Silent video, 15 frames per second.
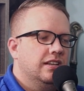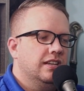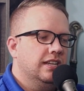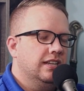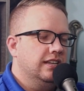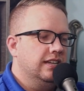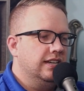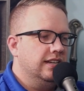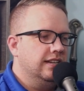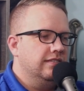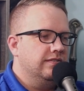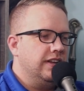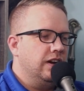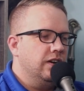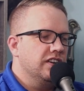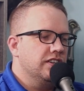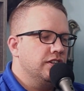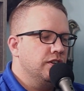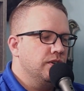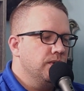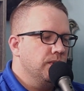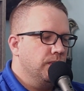Era
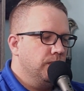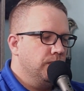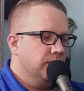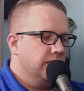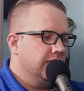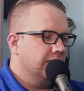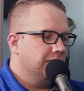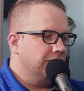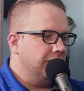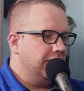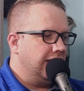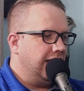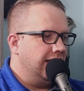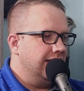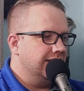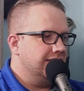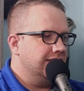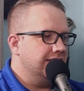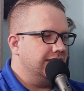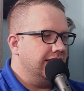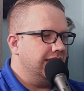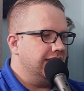2, we kind of
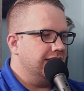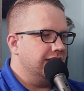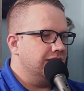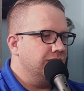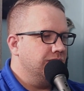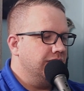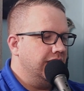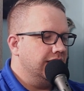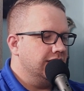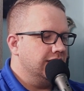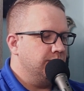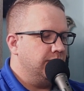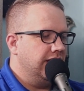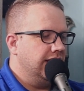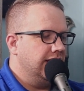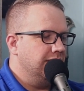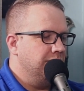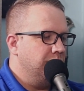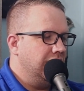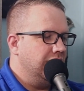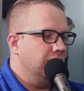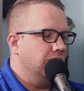see the two nations beginning to
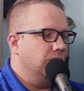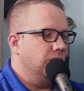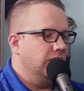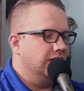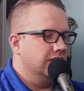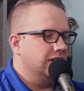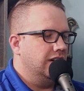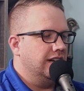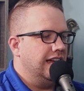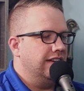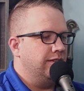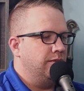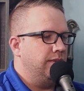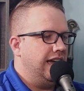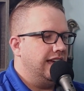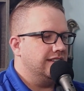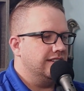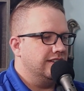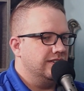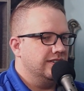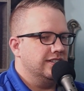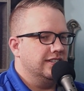mingle and start to have
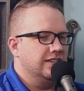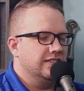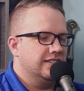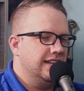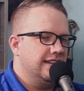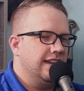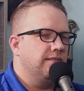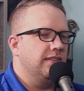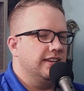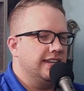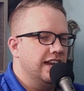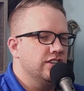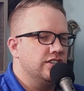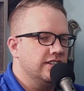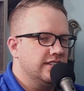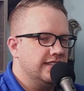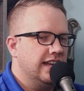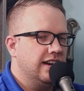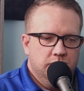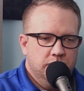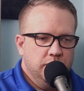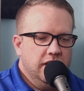ambassadors, and there's definitely tensions
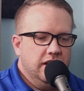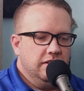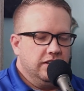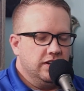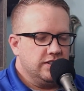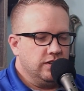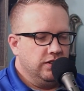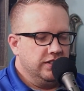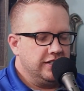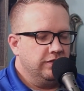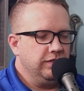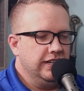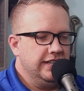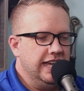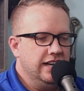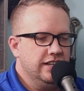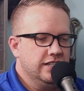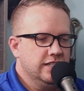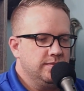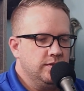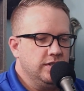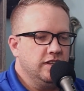there. But there's definitely
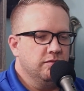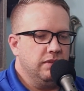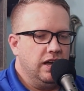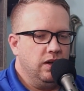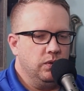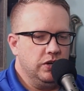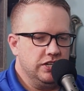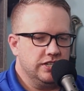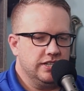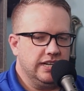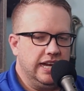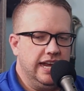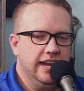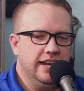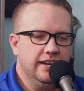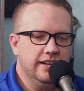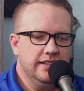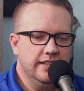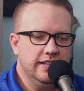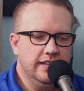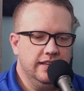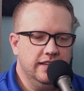tensions between the Malwish
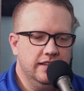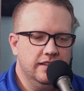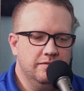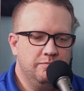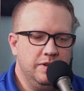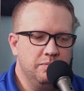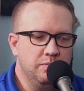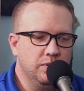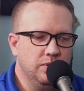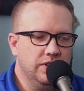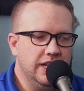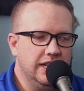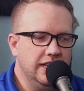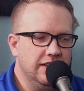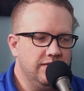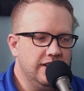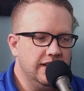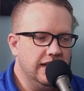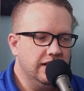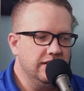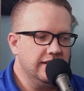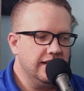and the people that live in
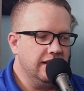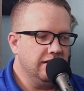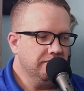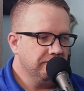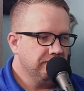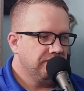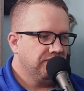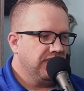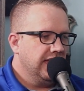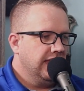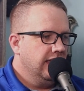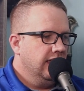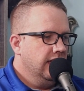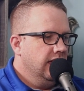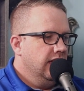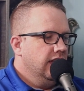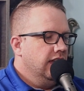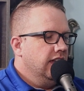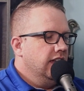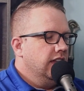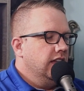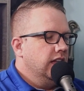Elendel.
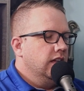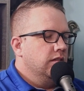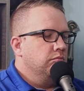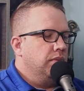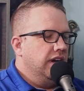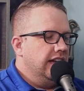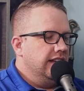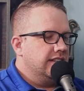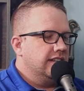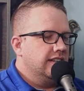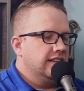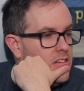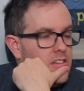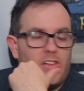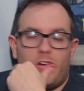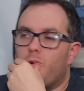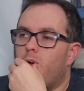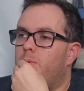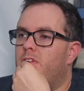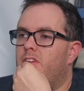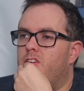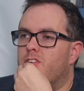But
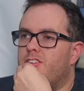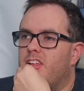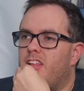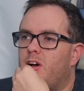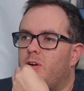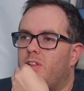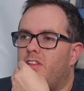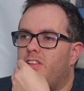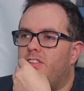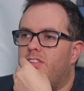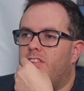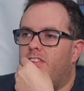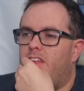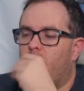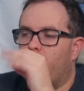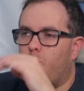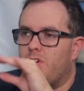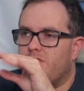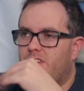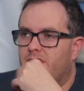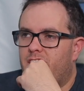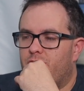you're saying that there
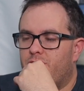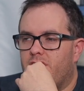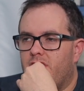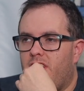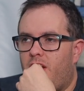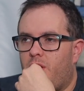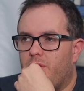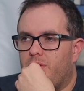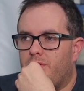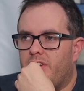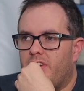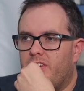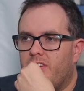was that tension in Era 3?